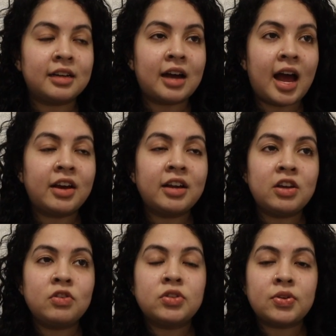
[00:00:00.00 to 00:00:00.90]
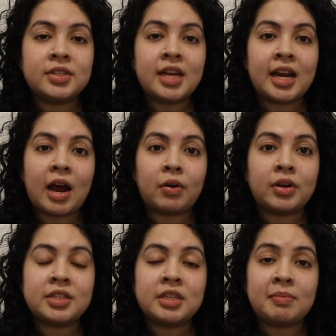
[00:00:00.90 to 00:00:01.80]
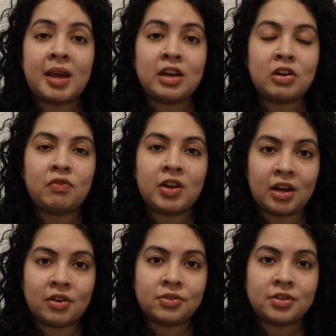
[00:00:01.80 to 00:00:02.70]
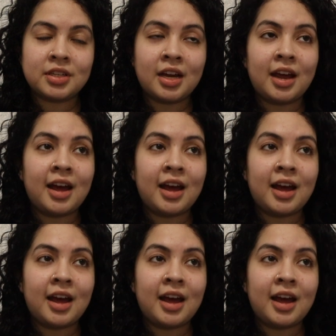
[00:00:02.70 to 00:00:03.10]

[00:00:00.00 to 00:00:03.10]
I could have used those 10 hours to make new videos.